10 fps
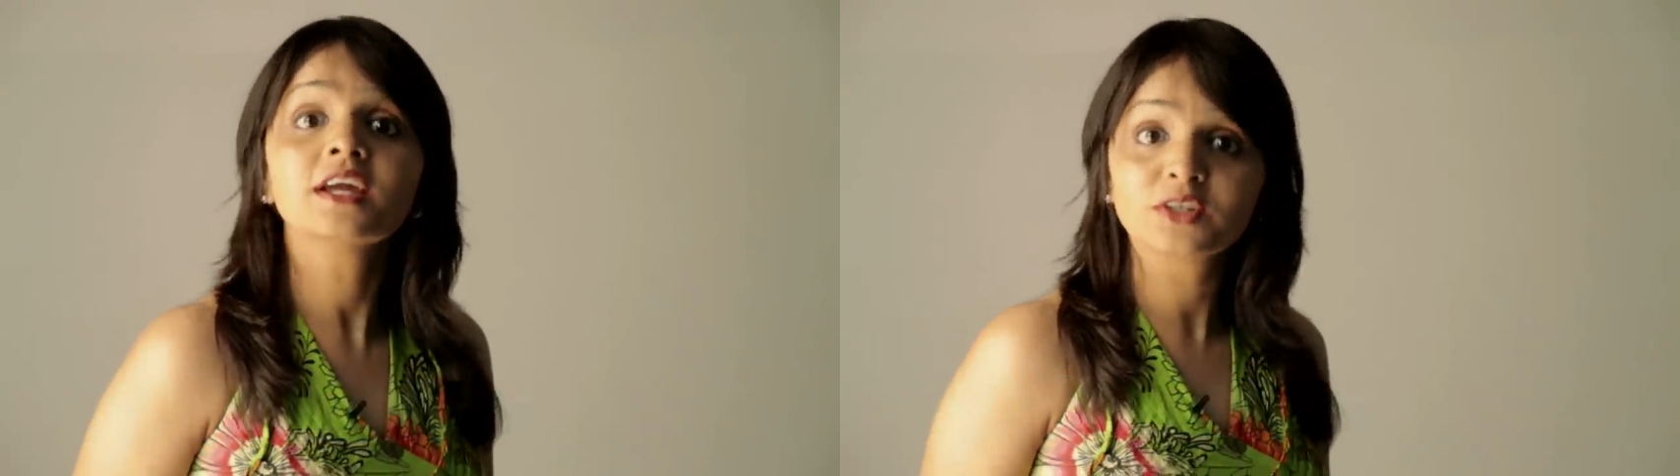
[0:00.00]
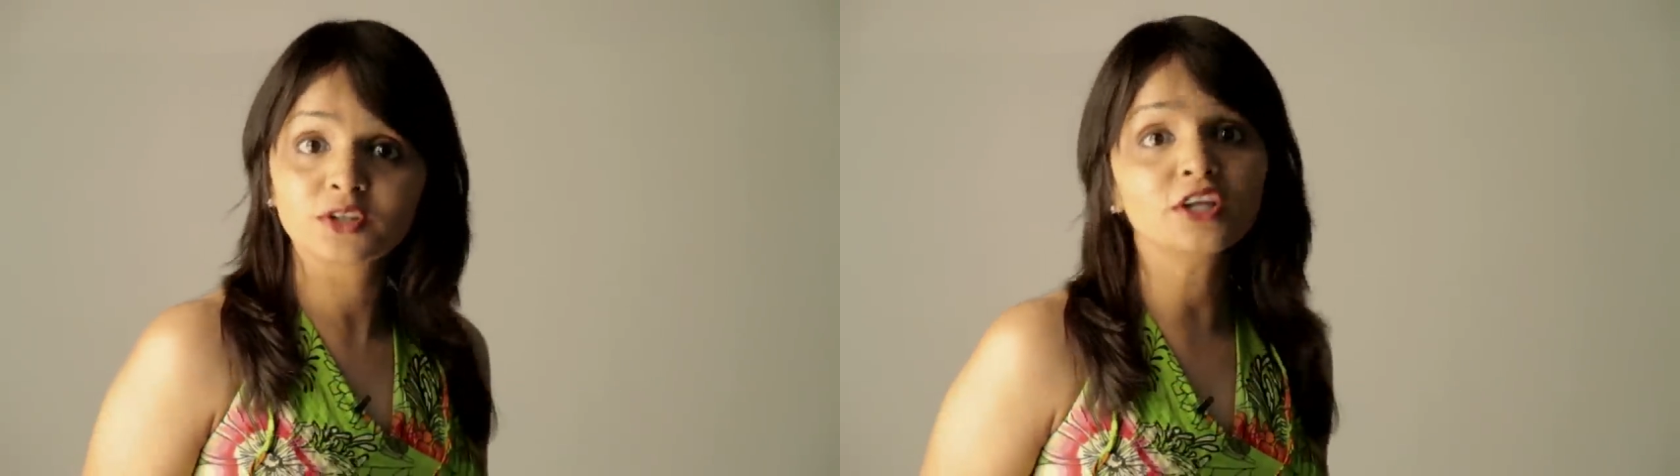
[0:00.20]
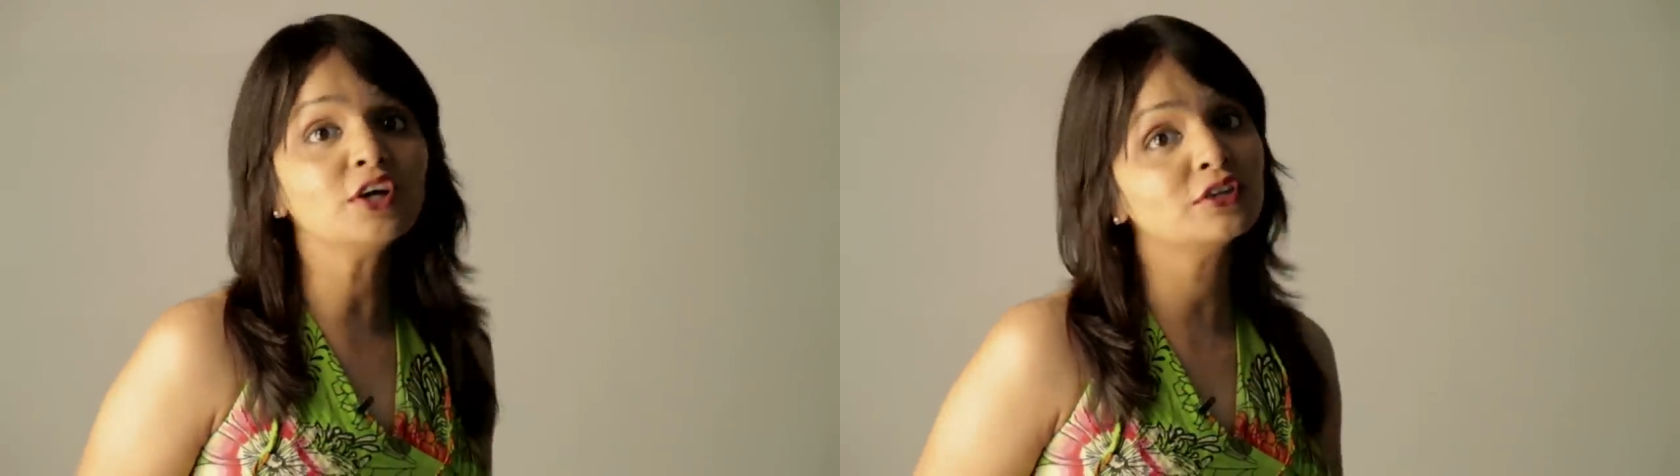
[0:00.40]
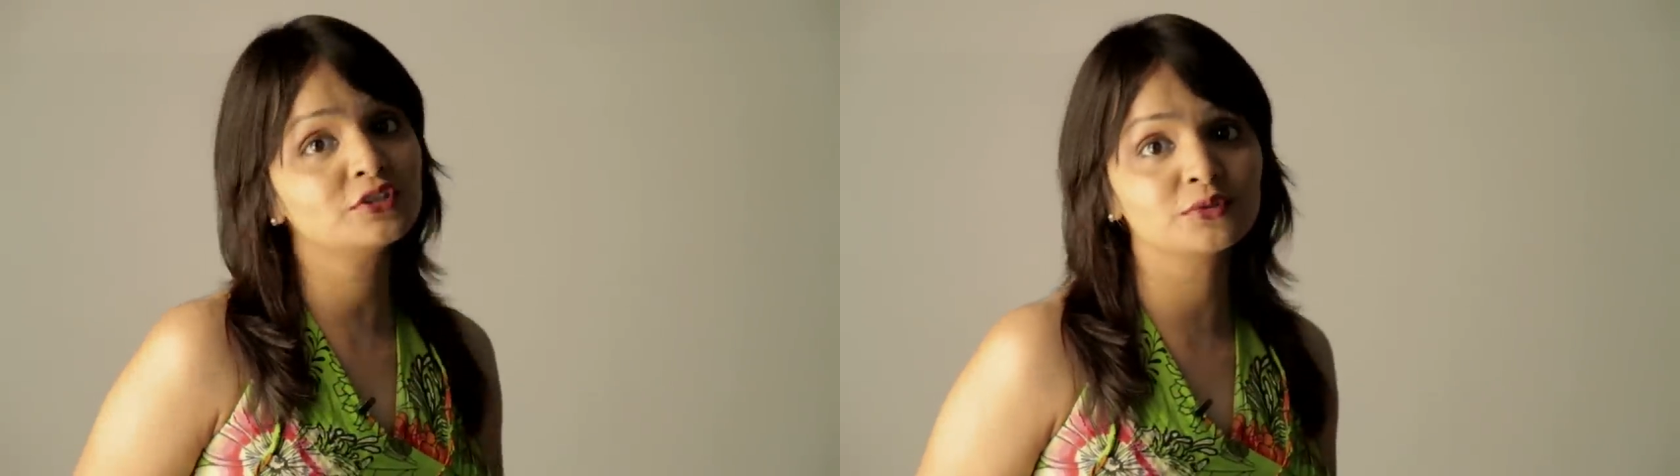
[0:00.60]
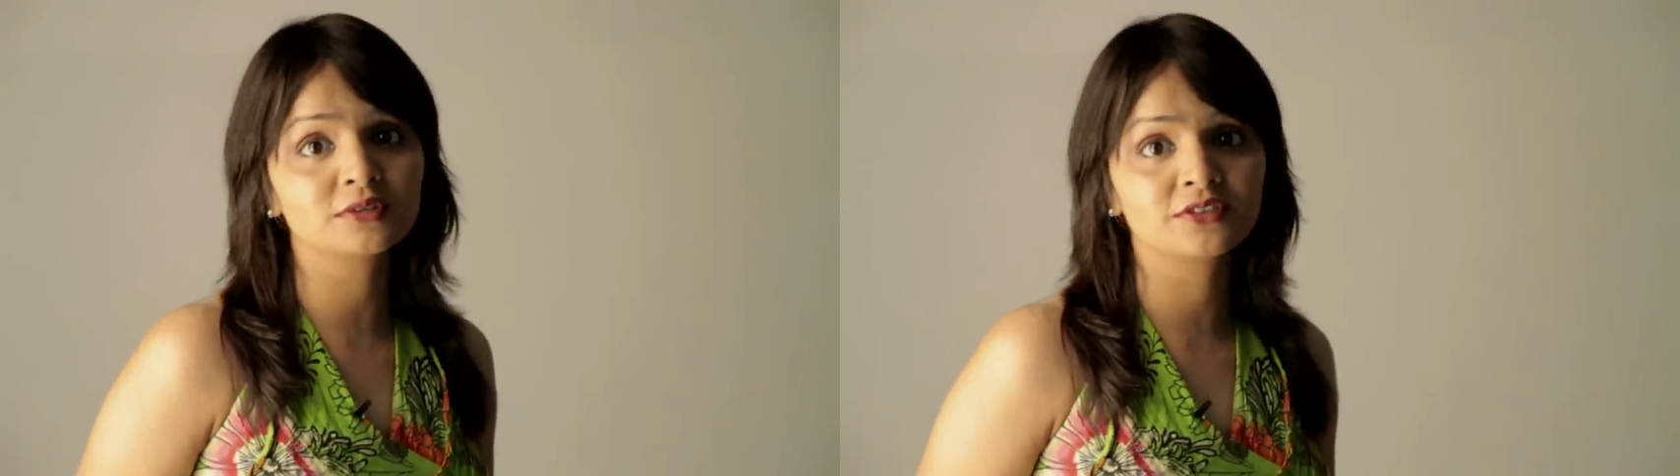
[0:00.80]
Today on
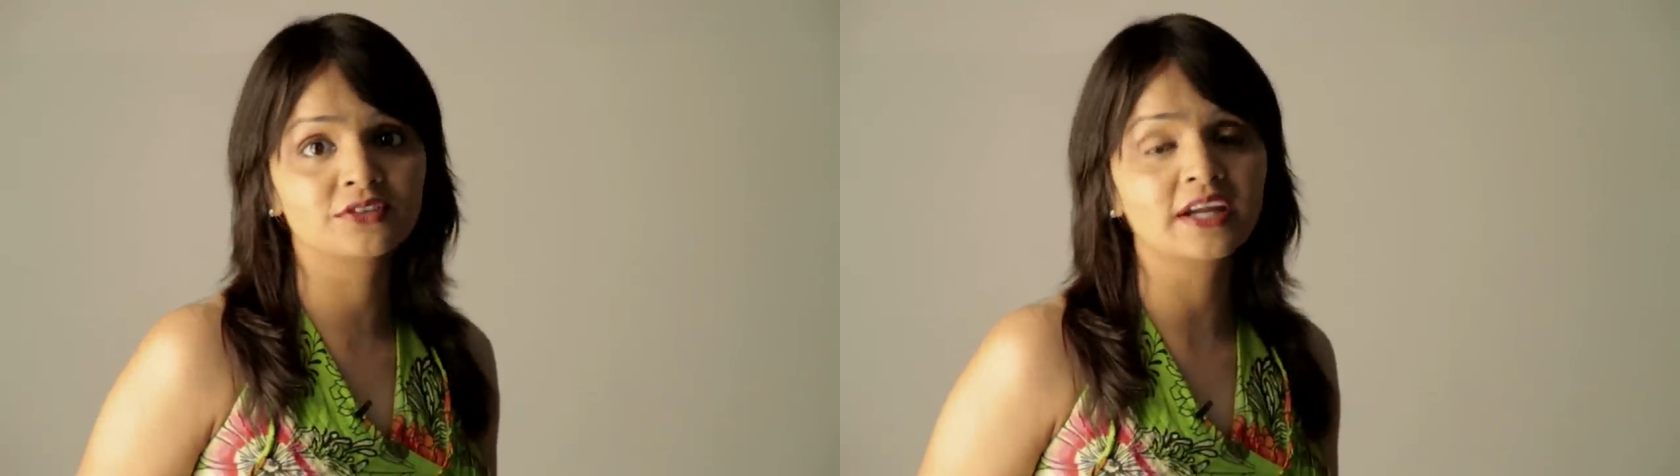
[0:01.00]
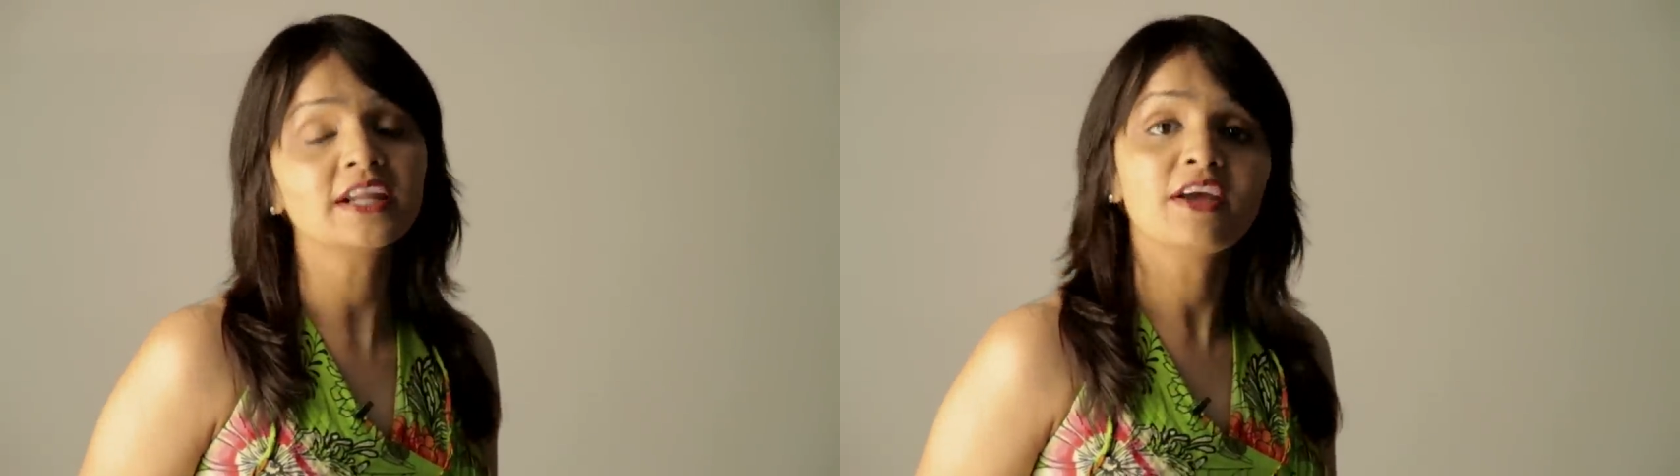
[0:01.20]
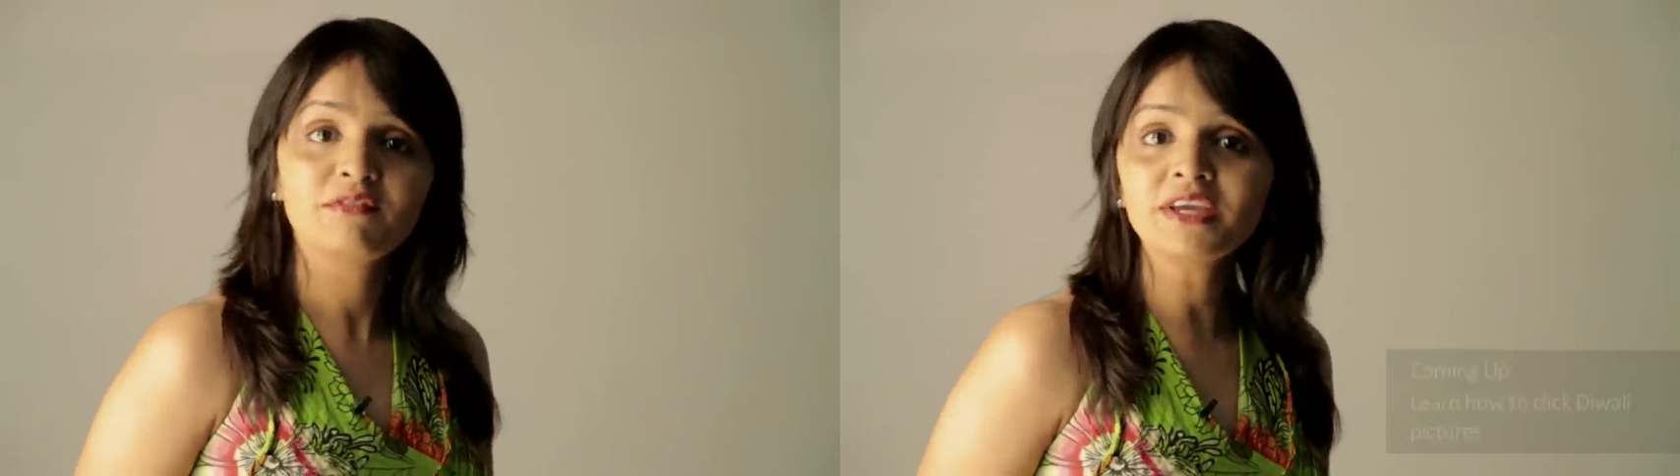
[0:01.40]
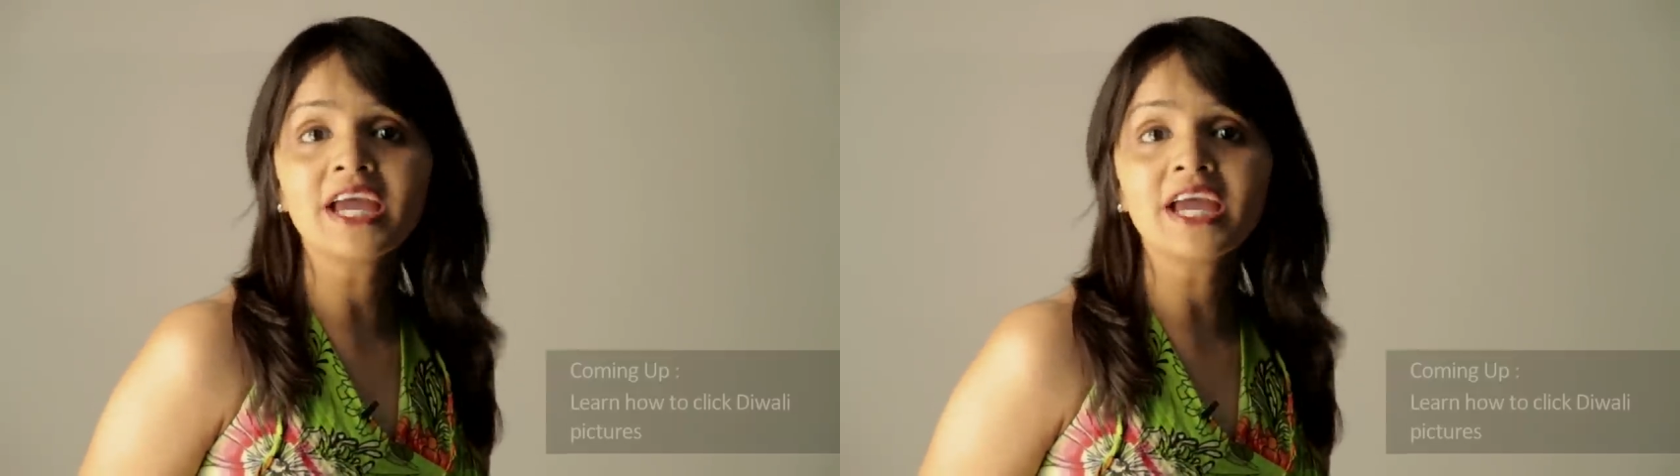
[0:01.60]
Shootitright, we